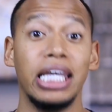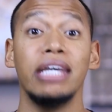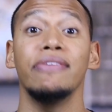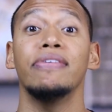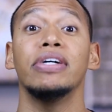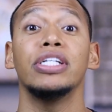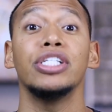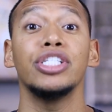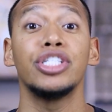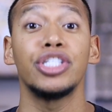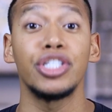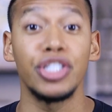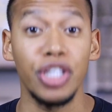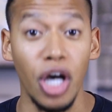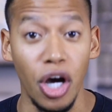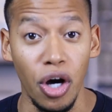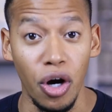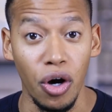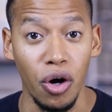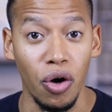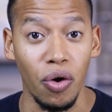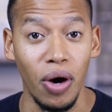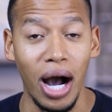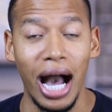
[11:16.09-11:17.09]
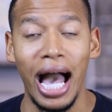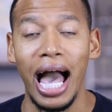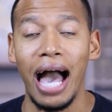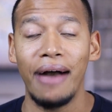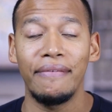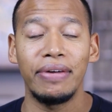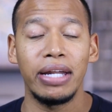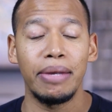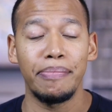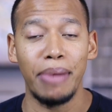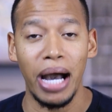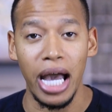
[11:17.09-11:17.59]
Even so, I
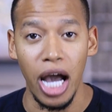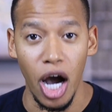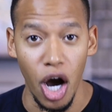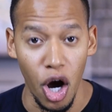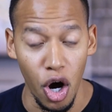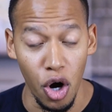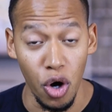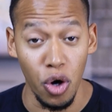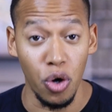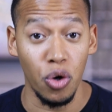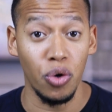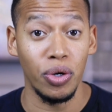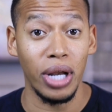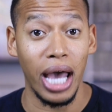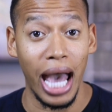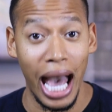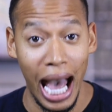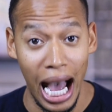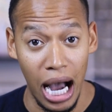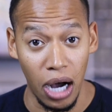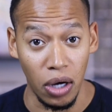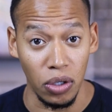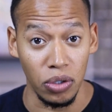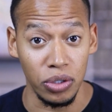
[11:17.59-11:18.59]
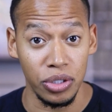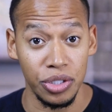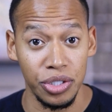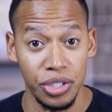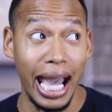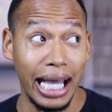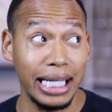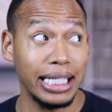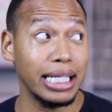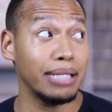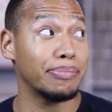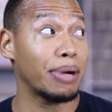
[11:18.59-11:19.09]
have it in my own house
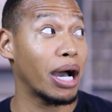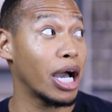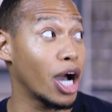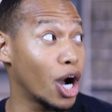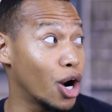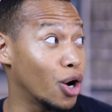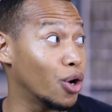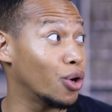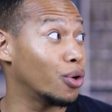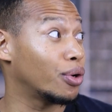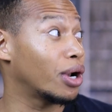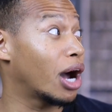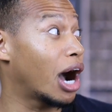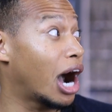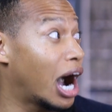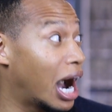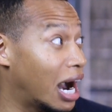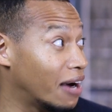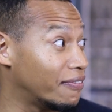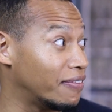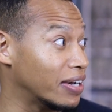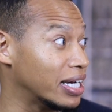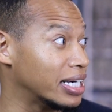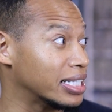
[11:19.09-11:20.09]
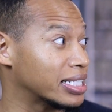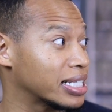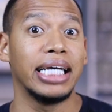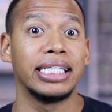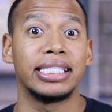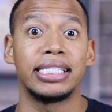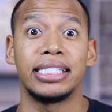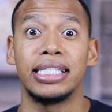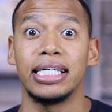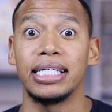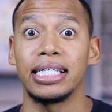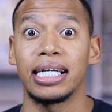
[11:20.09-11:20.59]
and in my own office.
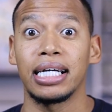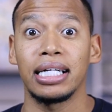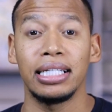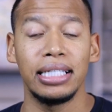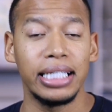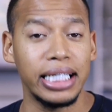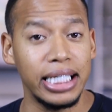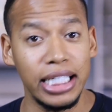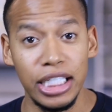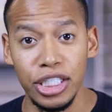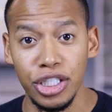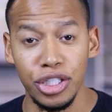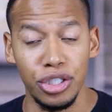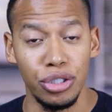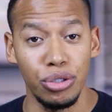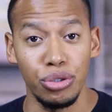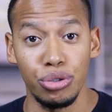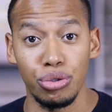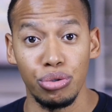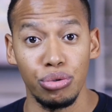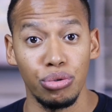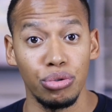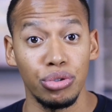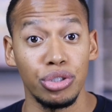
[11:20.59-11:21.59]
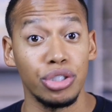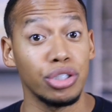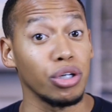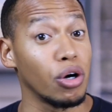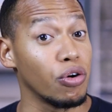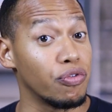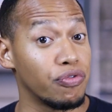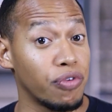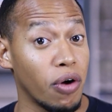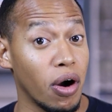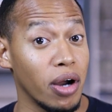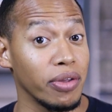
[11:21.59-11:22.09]
It's the cleanest neutral
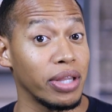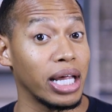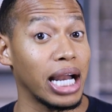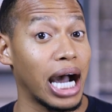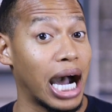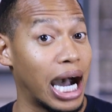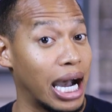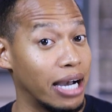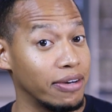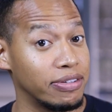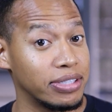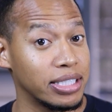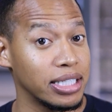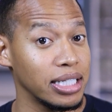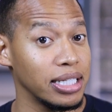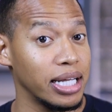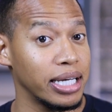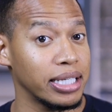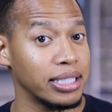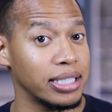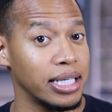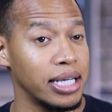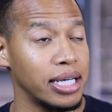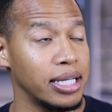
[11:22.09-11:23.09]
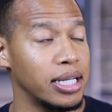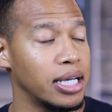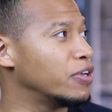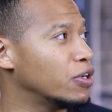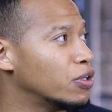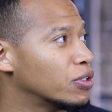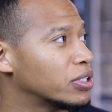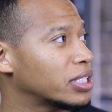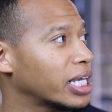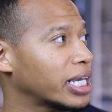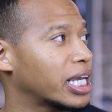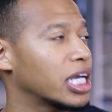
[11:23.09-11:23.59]
so far that I've selected.
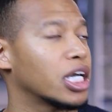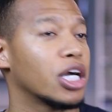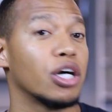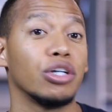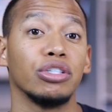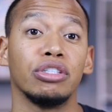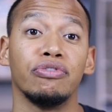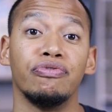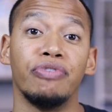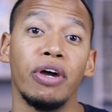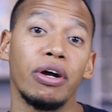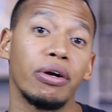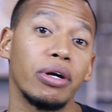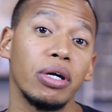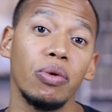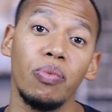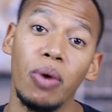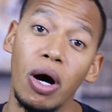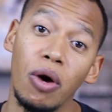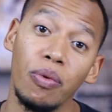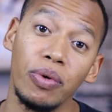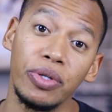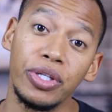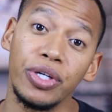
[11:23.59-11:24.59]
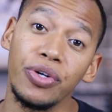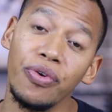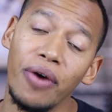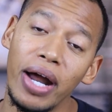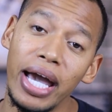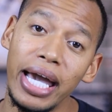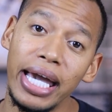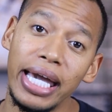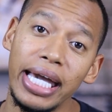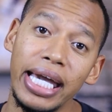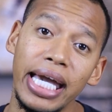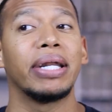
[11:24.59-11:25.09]
Feels like it goes very well with
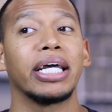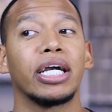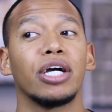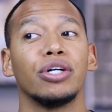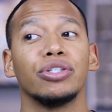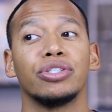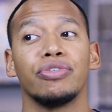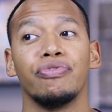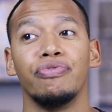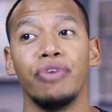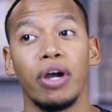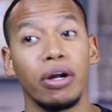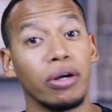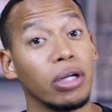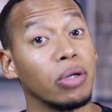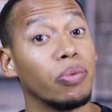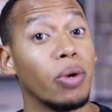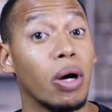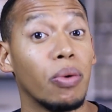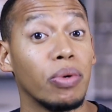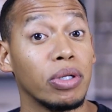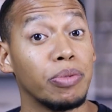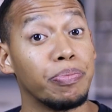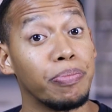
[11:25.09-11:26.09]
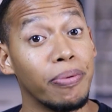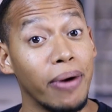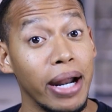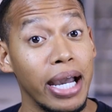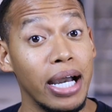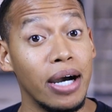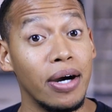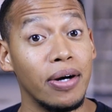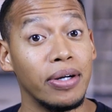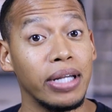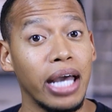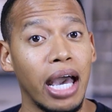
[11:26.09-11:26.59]
gray, but it goes very well with
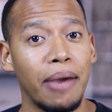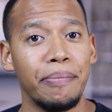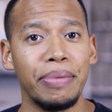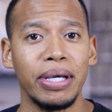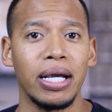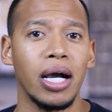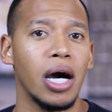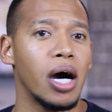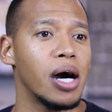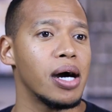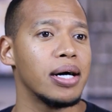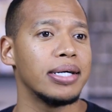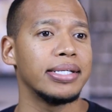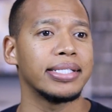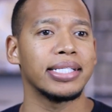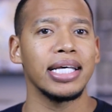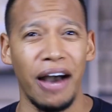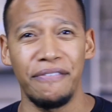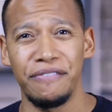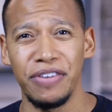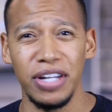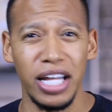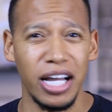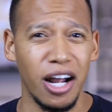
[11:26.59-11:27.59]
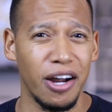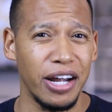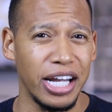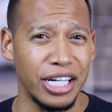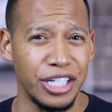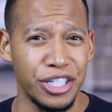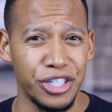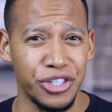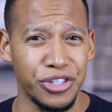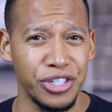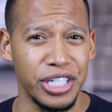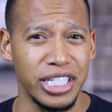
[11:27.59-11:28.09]
brown, and because I feel like our
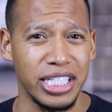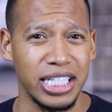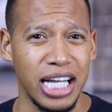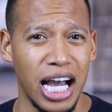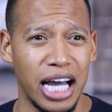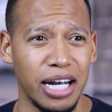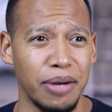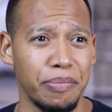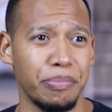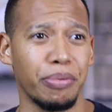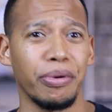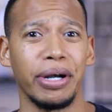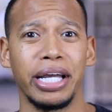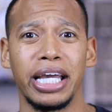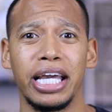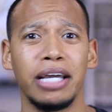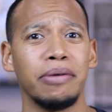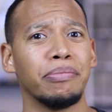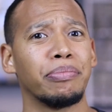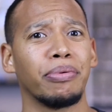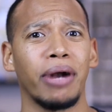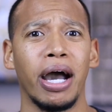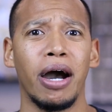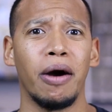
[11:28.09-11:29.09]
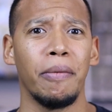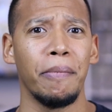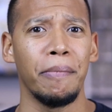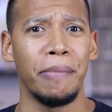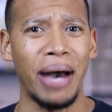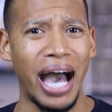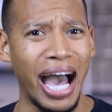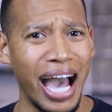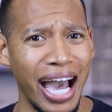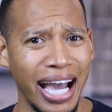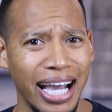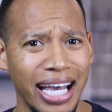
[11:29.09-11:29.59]
industry is kind of bringing brown
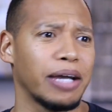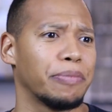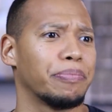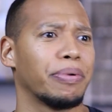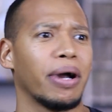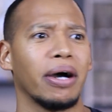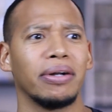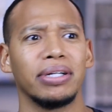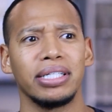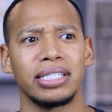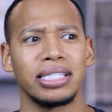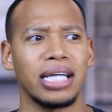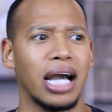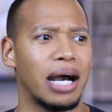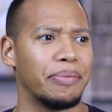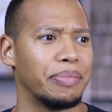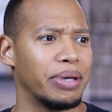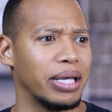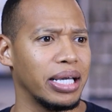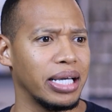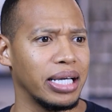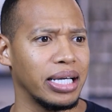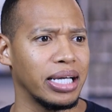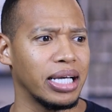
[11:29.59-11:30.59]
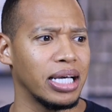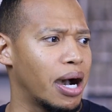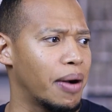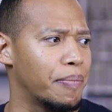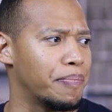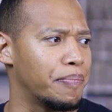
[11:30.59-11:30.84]
back, like brown is coming